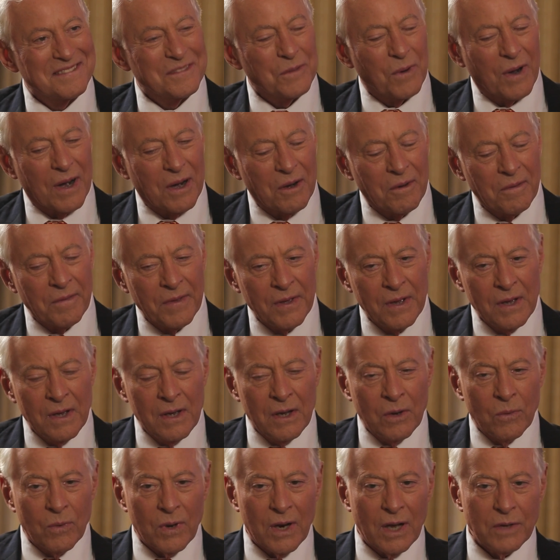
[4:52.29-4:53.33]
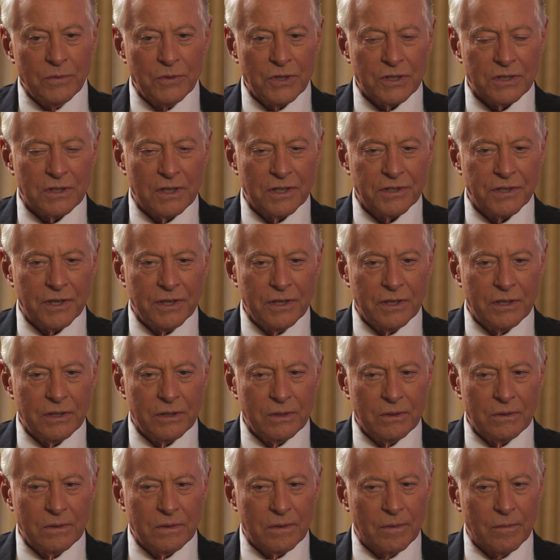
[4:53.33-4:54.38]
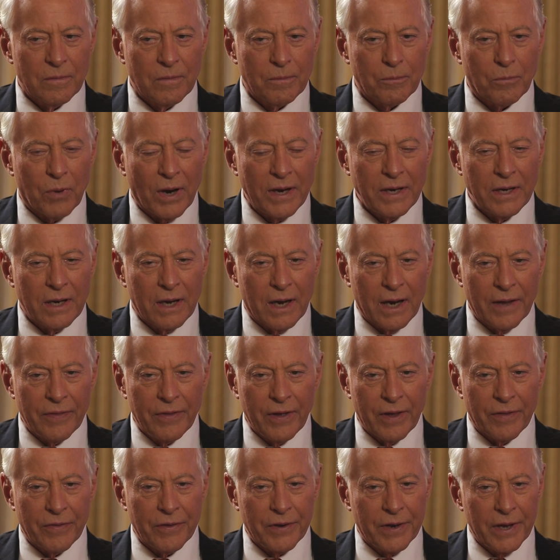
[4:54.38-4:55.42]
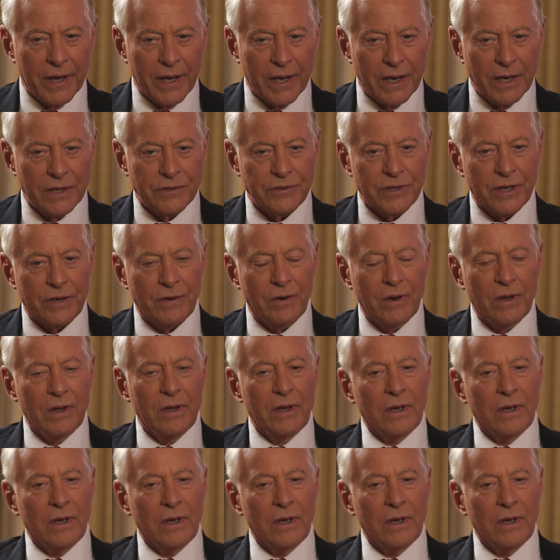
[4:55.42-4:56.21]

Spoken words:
Wow. Well, I was just listening to a bright guy the other day, and he said,